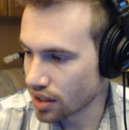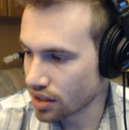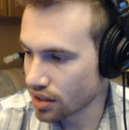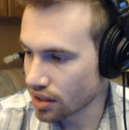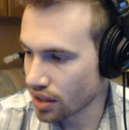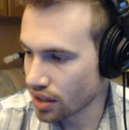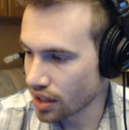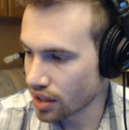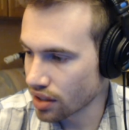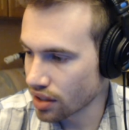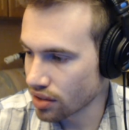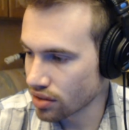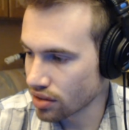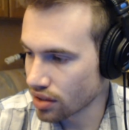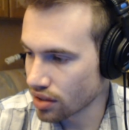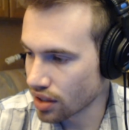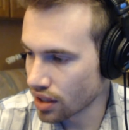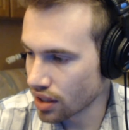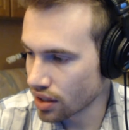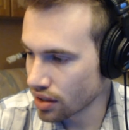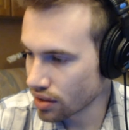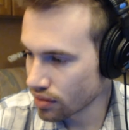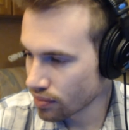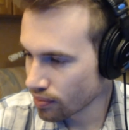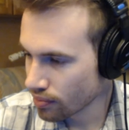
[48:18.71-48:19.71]
Like it or
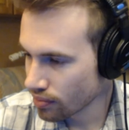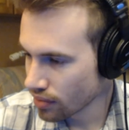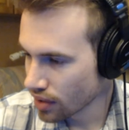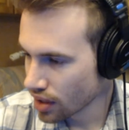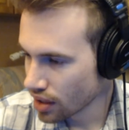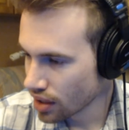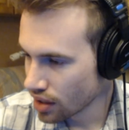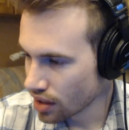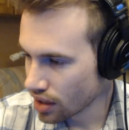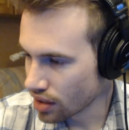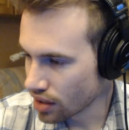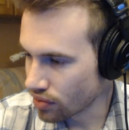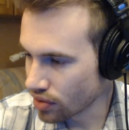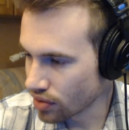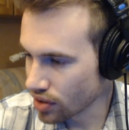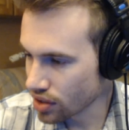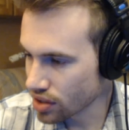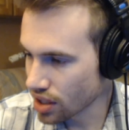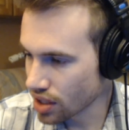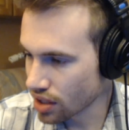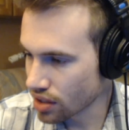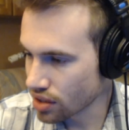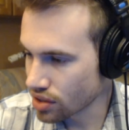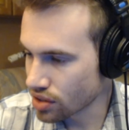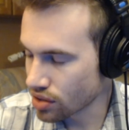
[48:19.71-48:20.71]
not, it feels
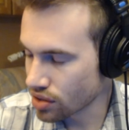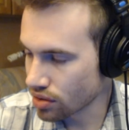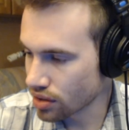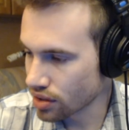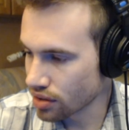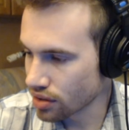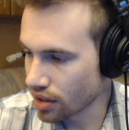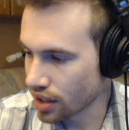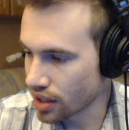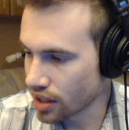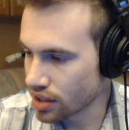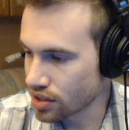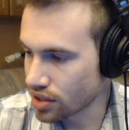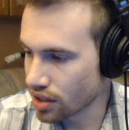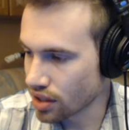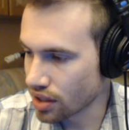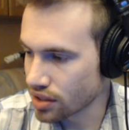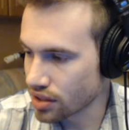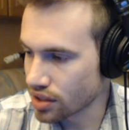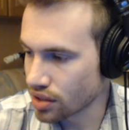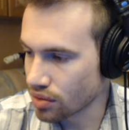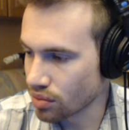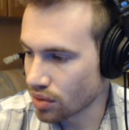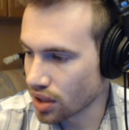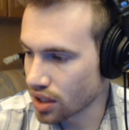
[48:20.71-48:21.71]
like a story Rian
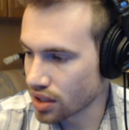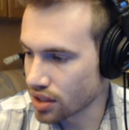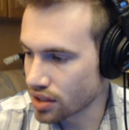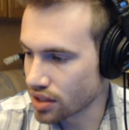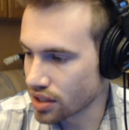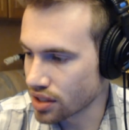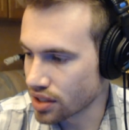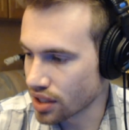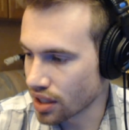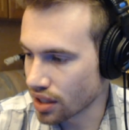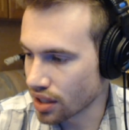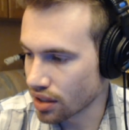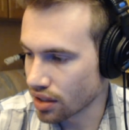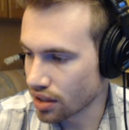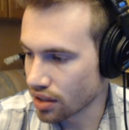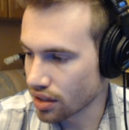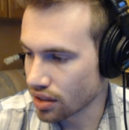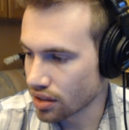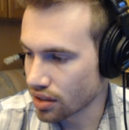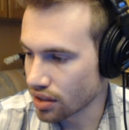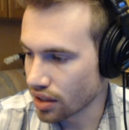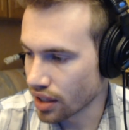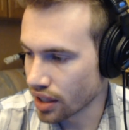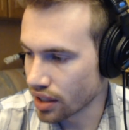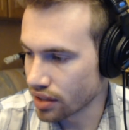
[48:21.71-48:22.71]
Johnson wanted to tell,
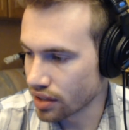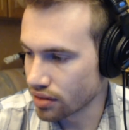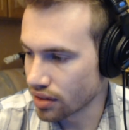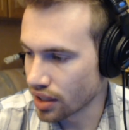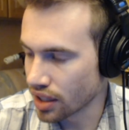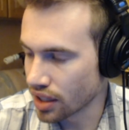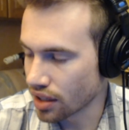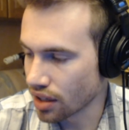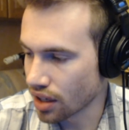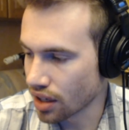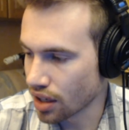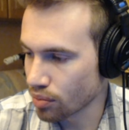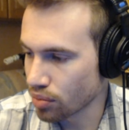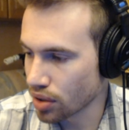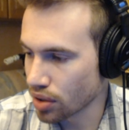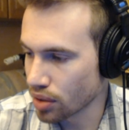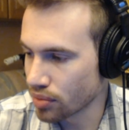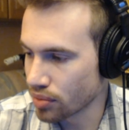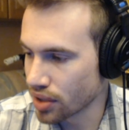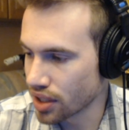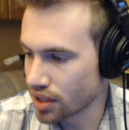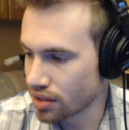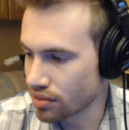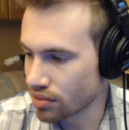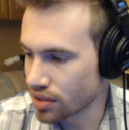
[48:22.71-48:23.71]
a
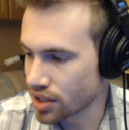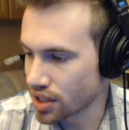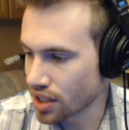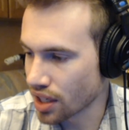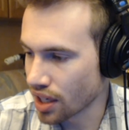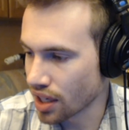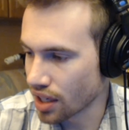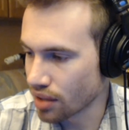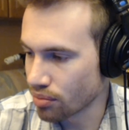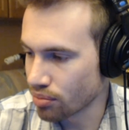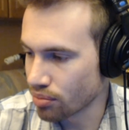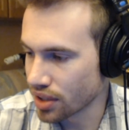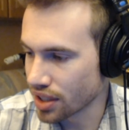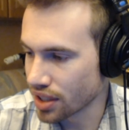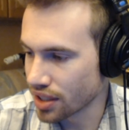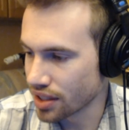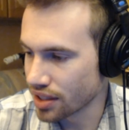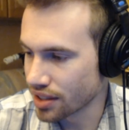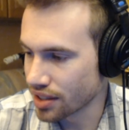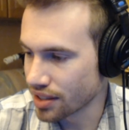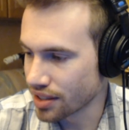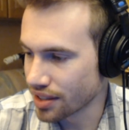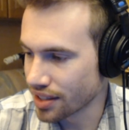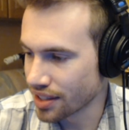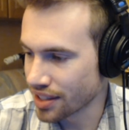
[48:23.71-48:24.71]
compliment which can't be
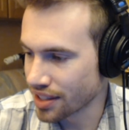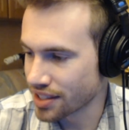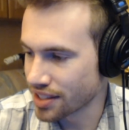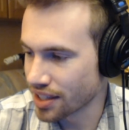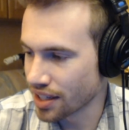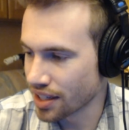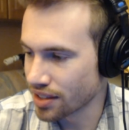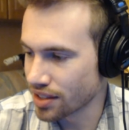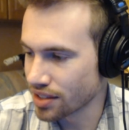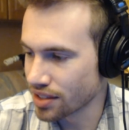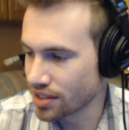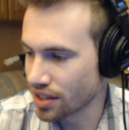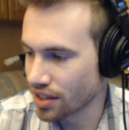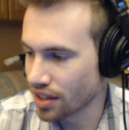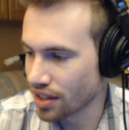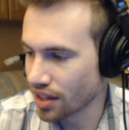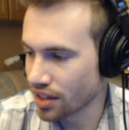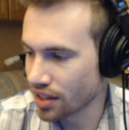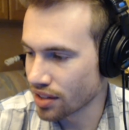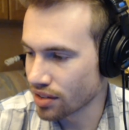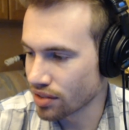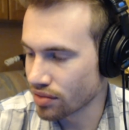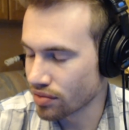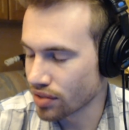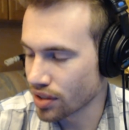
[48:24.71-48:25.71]
extended to the
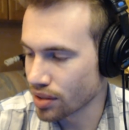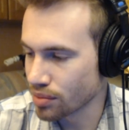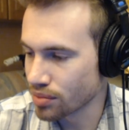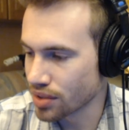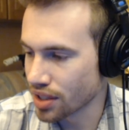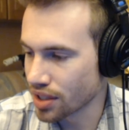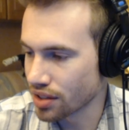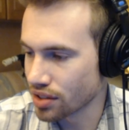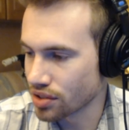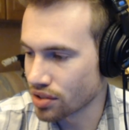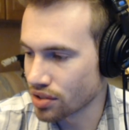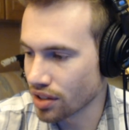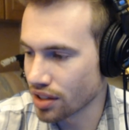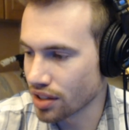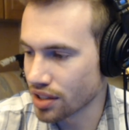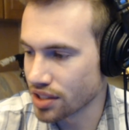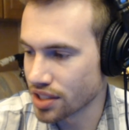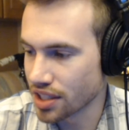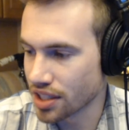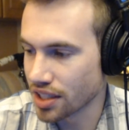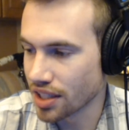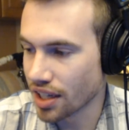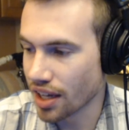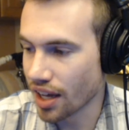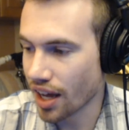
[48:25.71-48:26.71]
other films in the
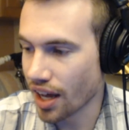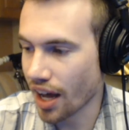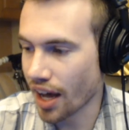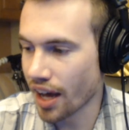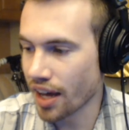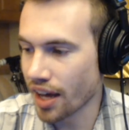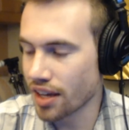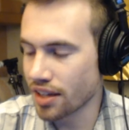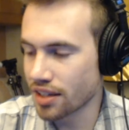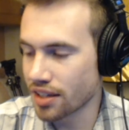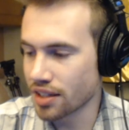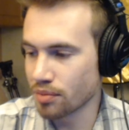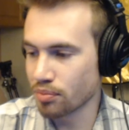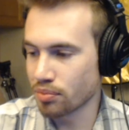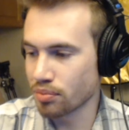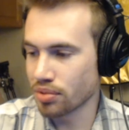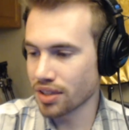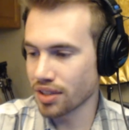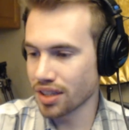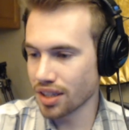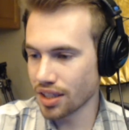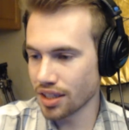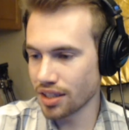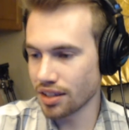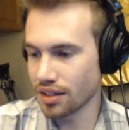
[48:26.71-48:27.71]
trilogy. I
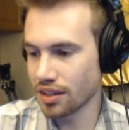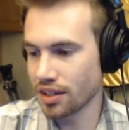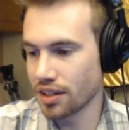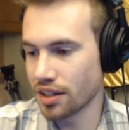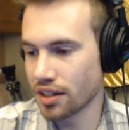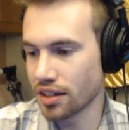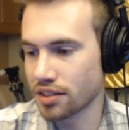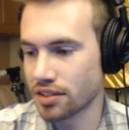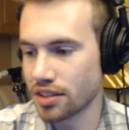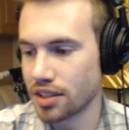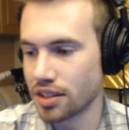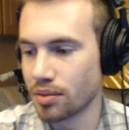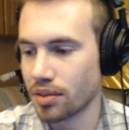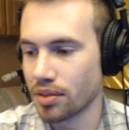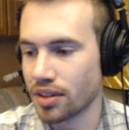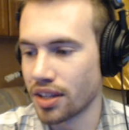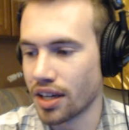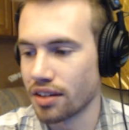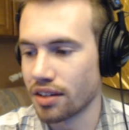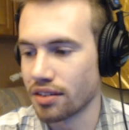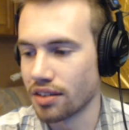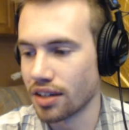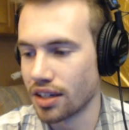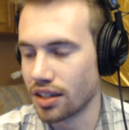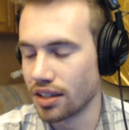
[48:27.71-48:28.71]
completely agree with
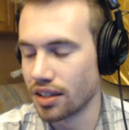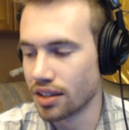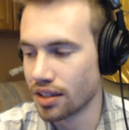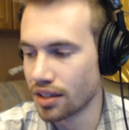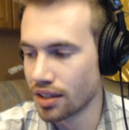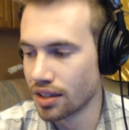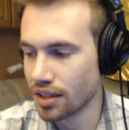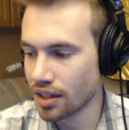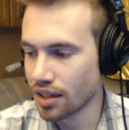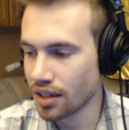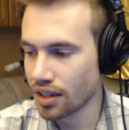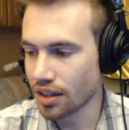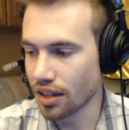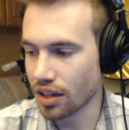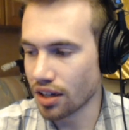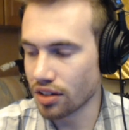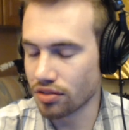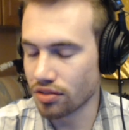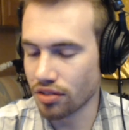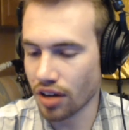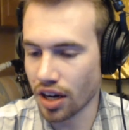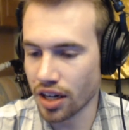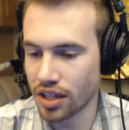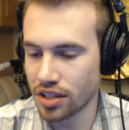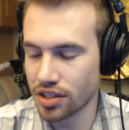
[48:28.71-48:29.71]
that, Rennie. Like,
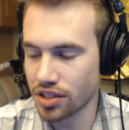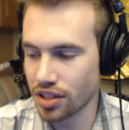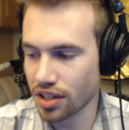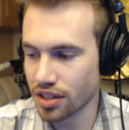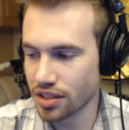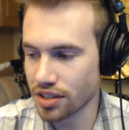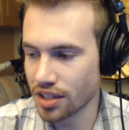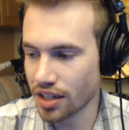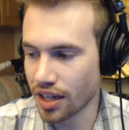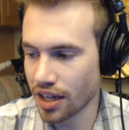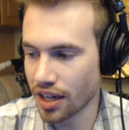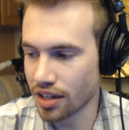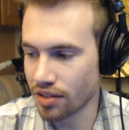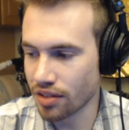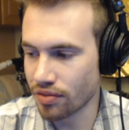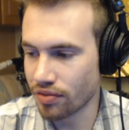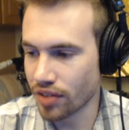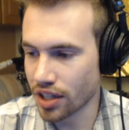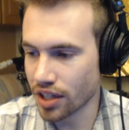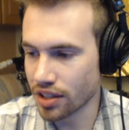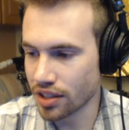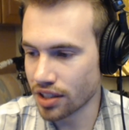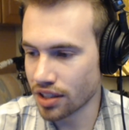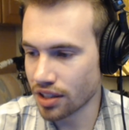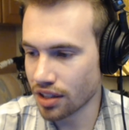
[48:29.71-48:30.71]
Rian Johnson had a
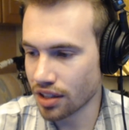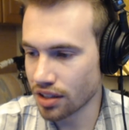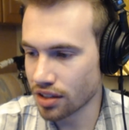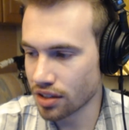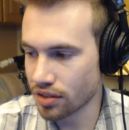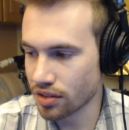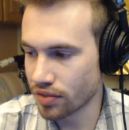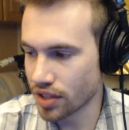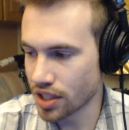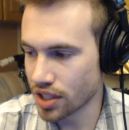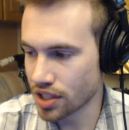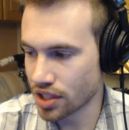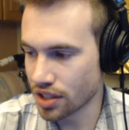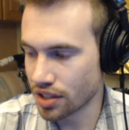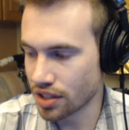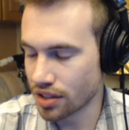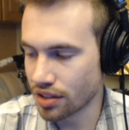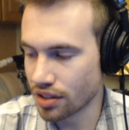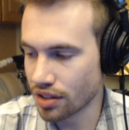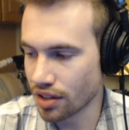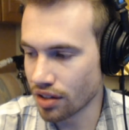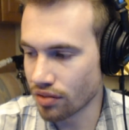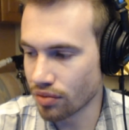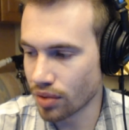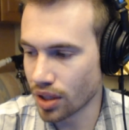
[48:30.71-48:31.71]
very clear vision
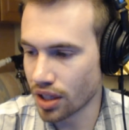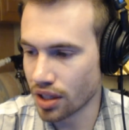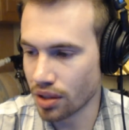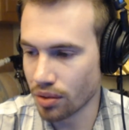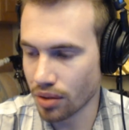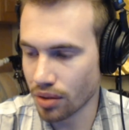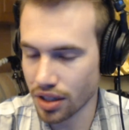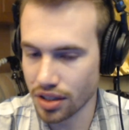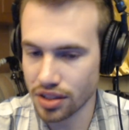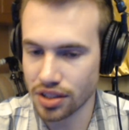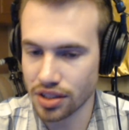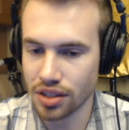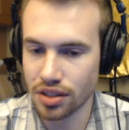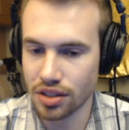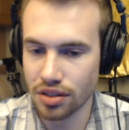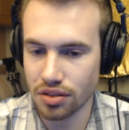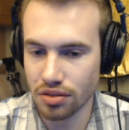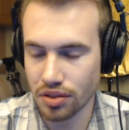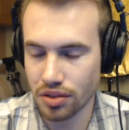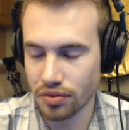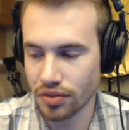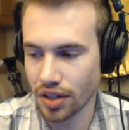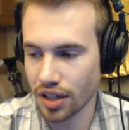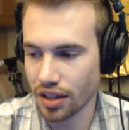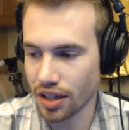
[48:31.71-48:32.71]
of what he wanted to do.
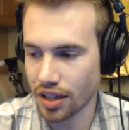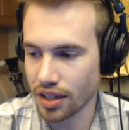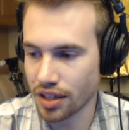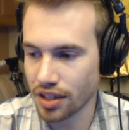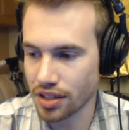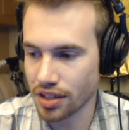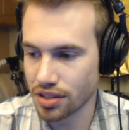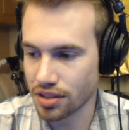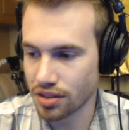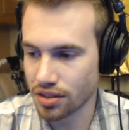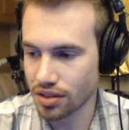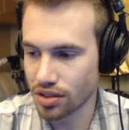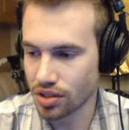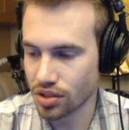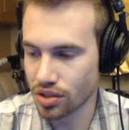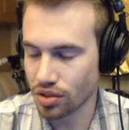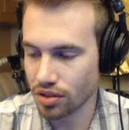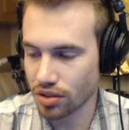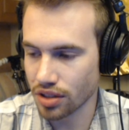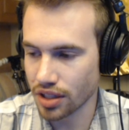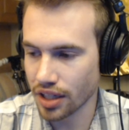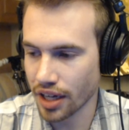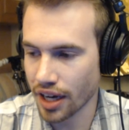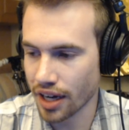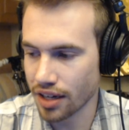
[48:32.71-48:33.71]
It felt like his
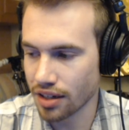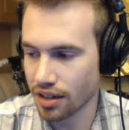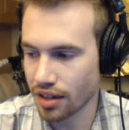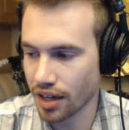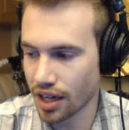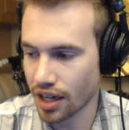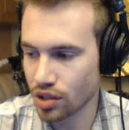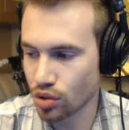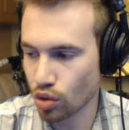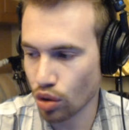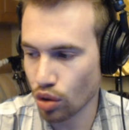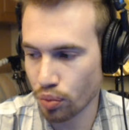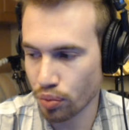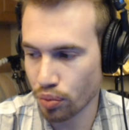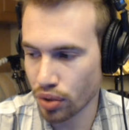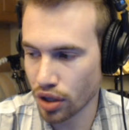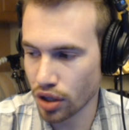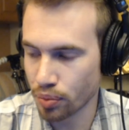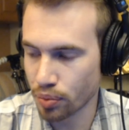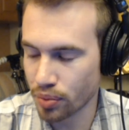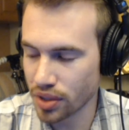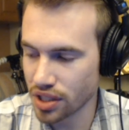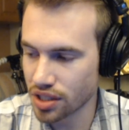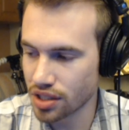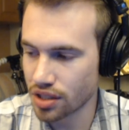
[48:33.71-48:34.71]
story had an actual
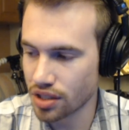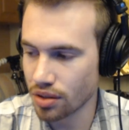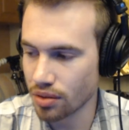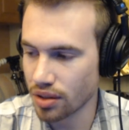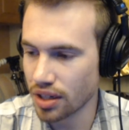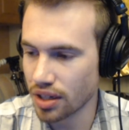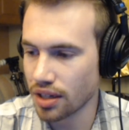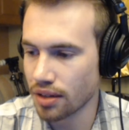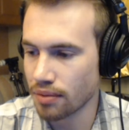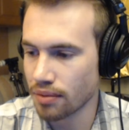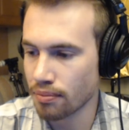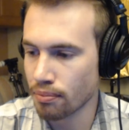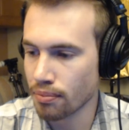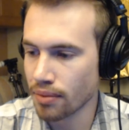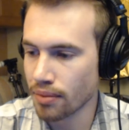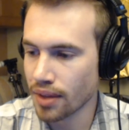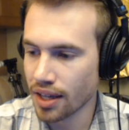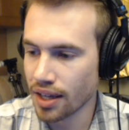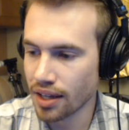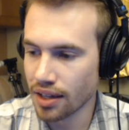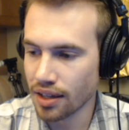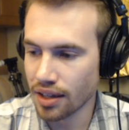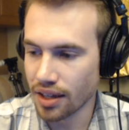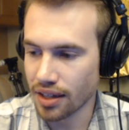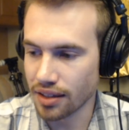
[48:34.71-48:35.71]
purpose to it,
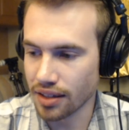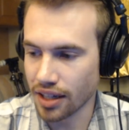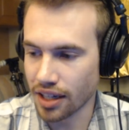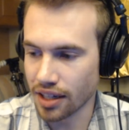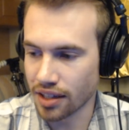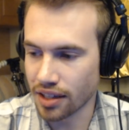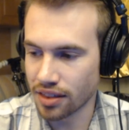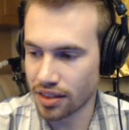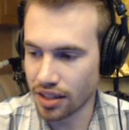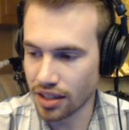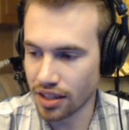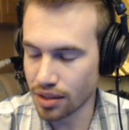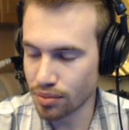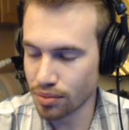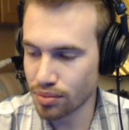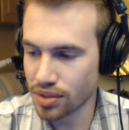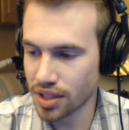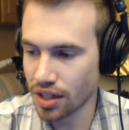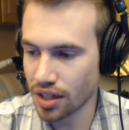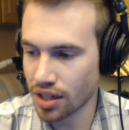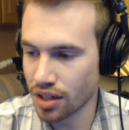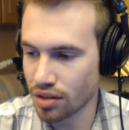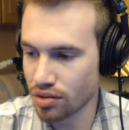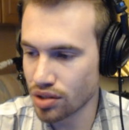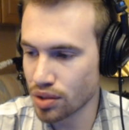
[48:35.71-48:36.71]
and, like, themes
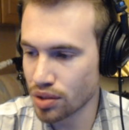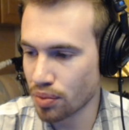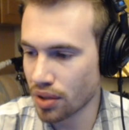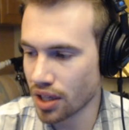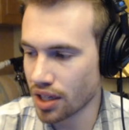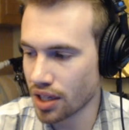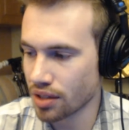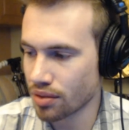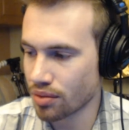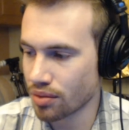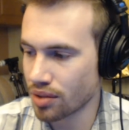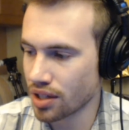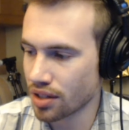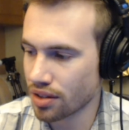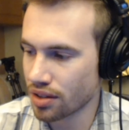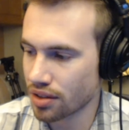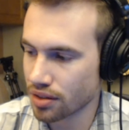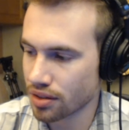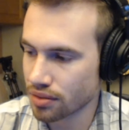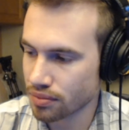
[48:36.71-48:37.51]
that he was playing with,